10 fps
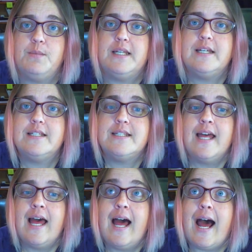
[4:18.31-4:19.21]
because
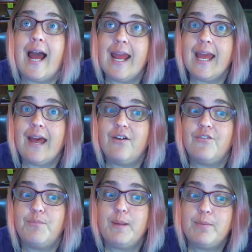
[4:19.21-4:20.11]
I
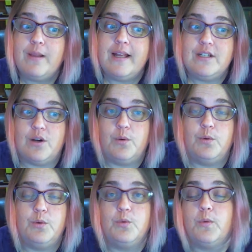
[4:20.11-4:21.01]
have people I know
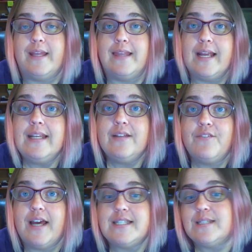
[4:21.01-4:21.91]
who will write lightning
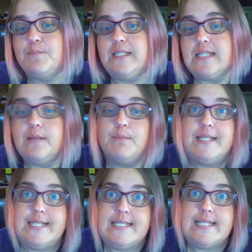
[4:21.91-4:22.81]
fast and be done by
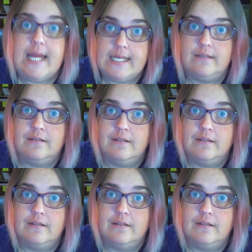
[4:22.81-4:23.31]
day 10.